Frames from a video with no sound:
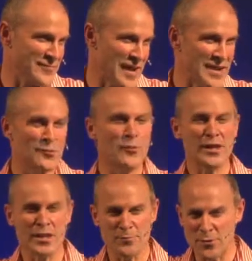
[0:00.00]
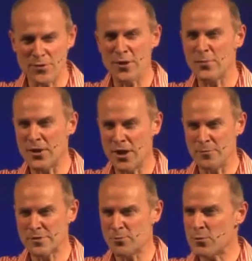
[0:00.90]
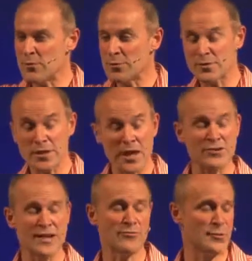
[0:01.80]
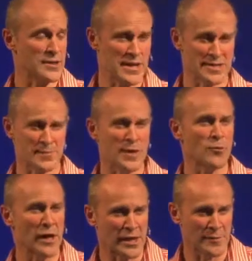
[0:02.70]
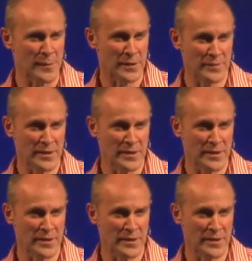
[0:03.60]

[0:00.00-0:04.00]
I'm going to welcome you with open arms. And we want to encourage everyone here to be a welcomer.